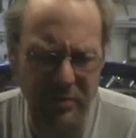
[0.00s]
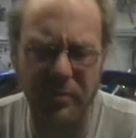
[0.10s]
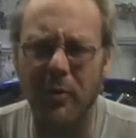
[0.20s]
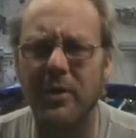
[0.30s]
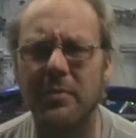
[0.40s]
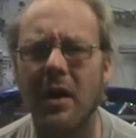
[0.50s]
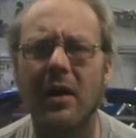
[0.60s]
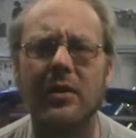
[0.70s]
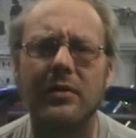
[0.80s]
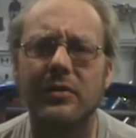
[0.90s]
for 40
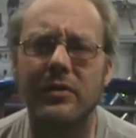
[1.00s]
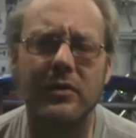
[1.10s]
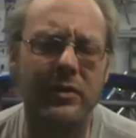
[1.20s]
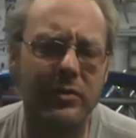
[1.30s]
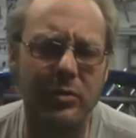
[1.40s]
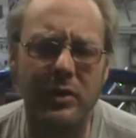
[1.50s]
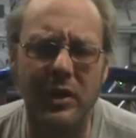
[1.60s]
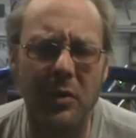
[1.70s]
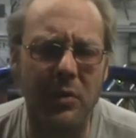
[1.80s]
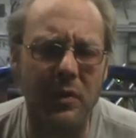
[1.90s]
miles, it's really
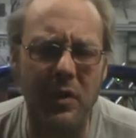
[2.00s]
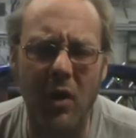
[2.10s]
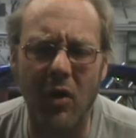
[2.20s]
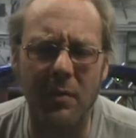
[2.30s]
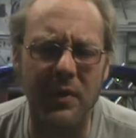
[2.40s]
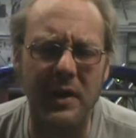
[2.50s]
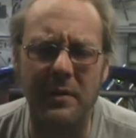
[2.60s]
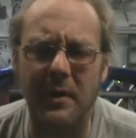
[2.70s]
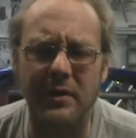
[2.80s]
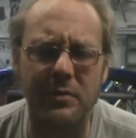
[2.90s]
not worth it. All I'm thinking
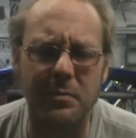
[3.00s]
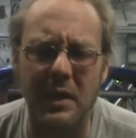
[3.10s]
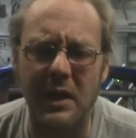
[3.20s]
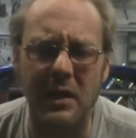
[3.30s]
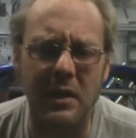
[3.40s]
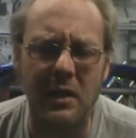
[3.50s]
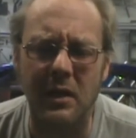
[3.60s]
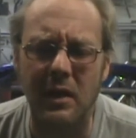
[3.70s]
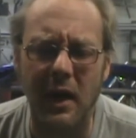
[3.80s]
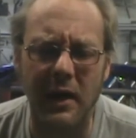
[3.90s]
about is me.
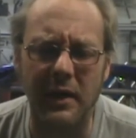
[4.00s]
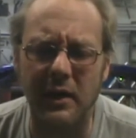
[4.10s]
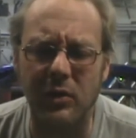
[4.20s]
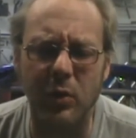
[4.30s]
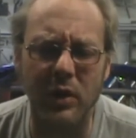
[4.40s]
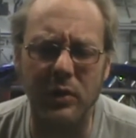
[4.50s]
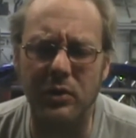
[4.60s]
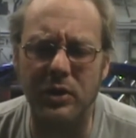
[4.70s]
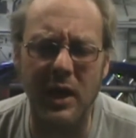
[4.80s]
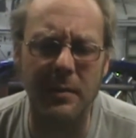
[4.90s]
I can get a quick
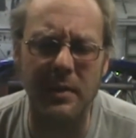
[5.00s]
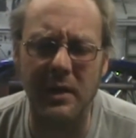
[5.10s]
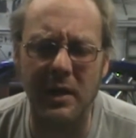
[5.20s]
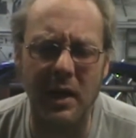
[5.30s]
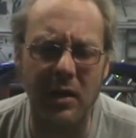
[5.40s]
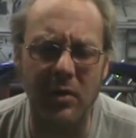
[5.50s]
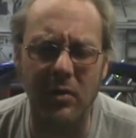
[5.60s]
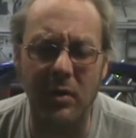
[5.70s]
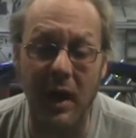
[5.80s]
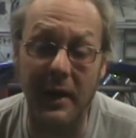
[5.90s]
little job in and
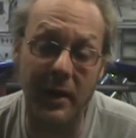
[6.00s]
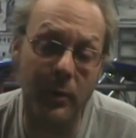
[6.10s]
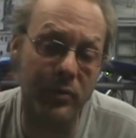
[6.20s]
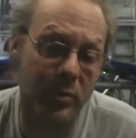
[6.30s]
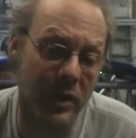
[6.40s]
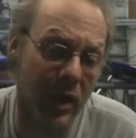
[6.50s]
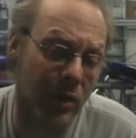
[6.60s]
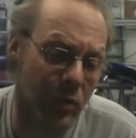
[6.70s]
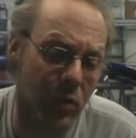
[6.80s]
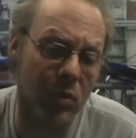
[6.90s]
out. I can help someone
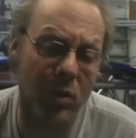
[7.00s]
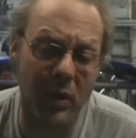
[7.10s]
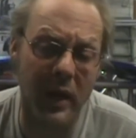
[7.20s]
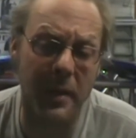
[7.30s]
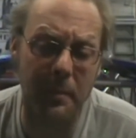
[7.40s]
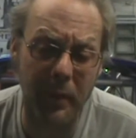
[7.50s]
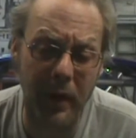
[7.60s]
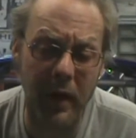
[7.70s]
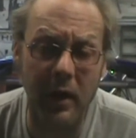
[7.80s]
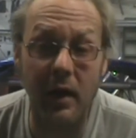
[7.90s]
out, cool, okay,
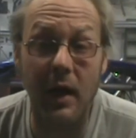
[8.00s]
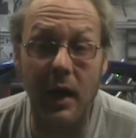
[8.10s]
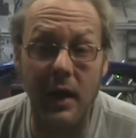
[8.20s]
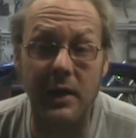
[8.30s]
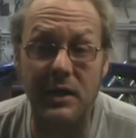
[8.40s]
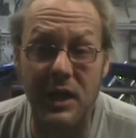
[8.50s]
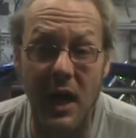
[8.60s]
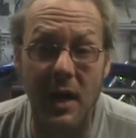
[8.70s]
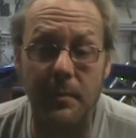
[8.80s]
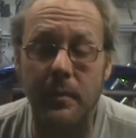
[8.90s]
but I got a
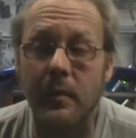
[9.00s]
job.